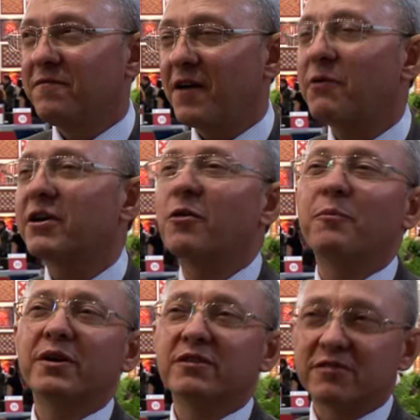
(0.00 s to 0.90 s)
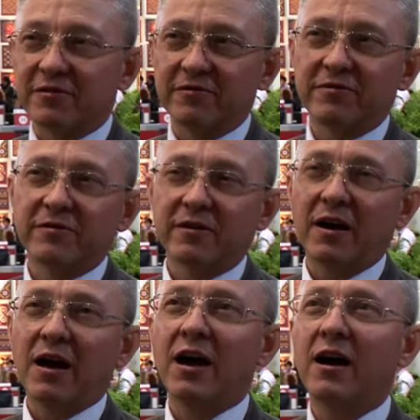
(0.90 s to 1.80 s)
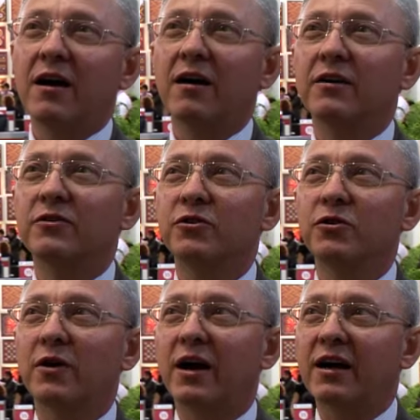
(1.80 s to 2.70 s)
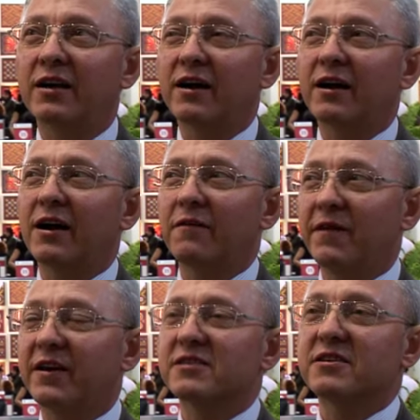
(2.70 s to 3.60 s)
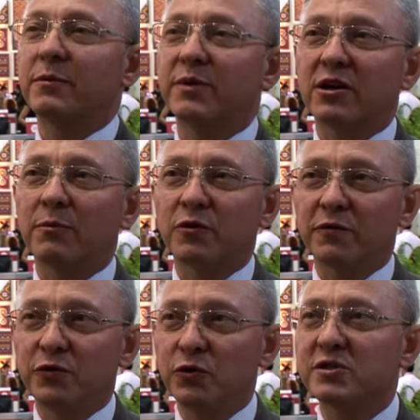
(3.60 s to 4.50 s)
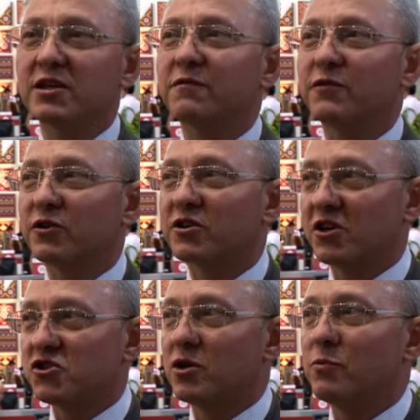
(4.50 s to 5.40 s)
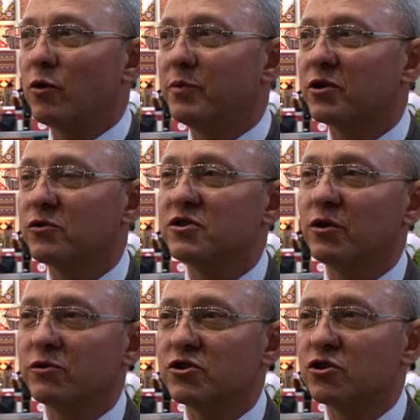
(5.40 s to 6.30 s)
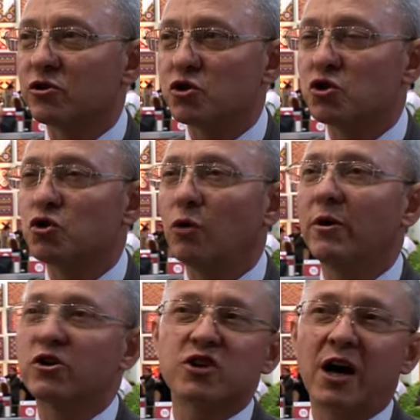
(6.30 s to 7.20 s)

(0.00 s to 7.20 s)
Very competitive. I think it's going to become confusing for the customer because there is just so much